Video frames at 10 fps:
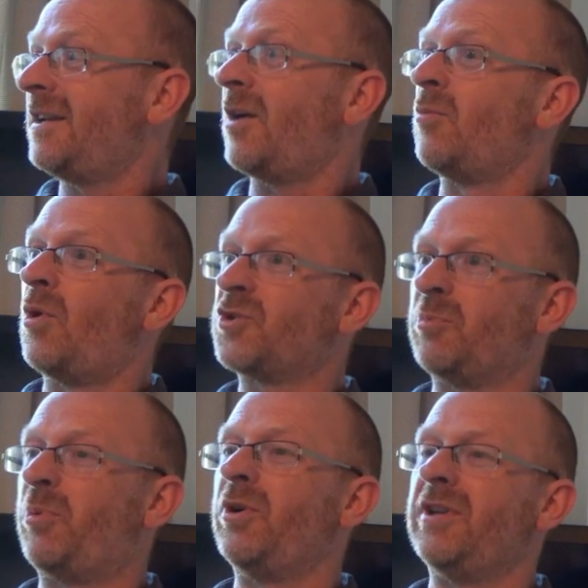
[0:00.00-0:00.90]
know, what's
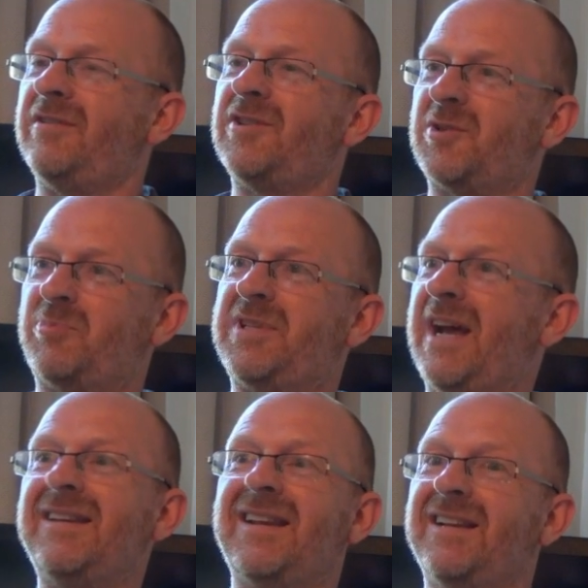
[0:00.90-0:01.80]
the point in just
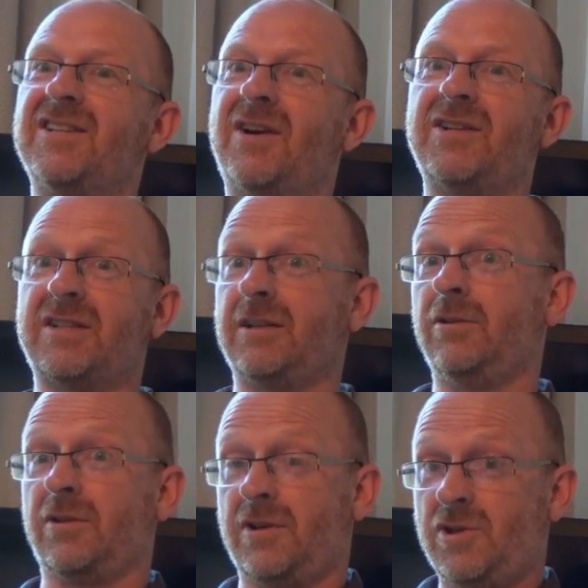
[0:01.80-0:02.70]
pretending? So I just said,
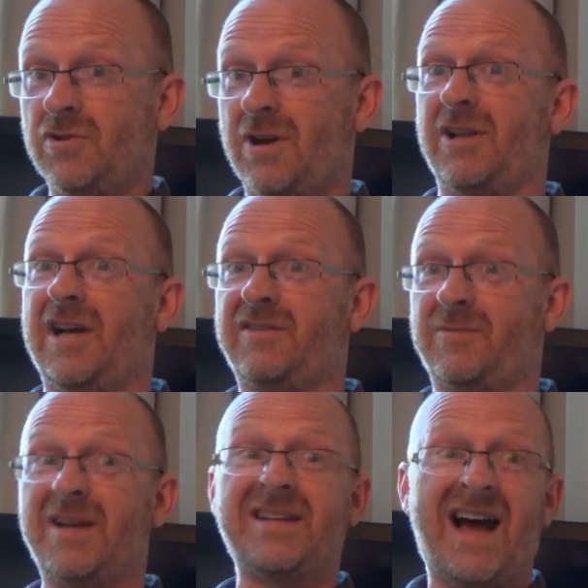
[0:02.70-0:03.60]
look, you know your life's
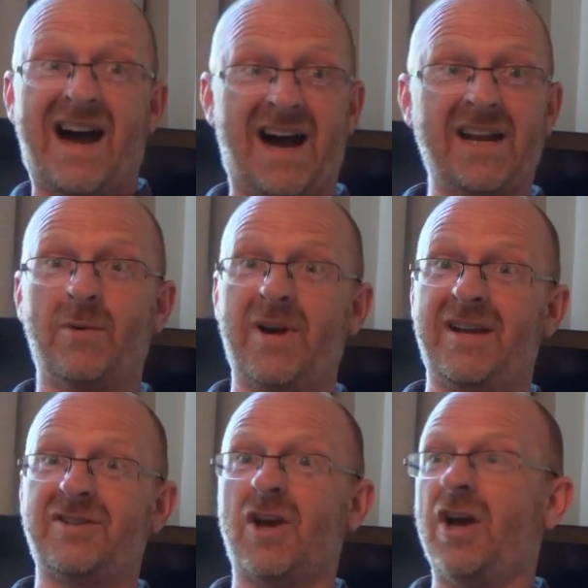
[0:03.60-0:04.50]
a mess. I know it
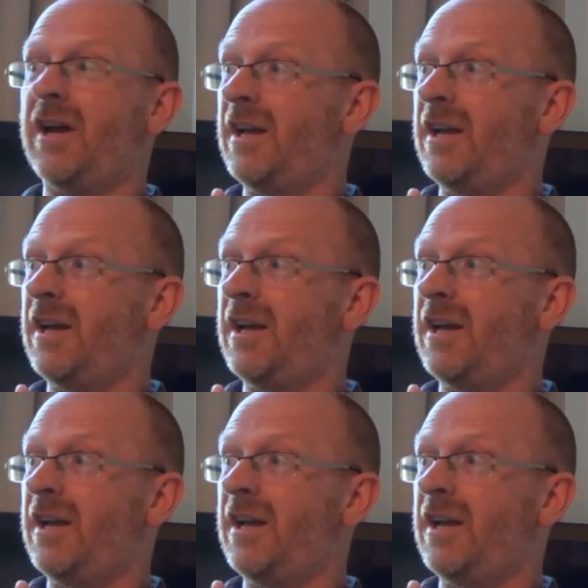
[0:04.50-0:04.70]
is.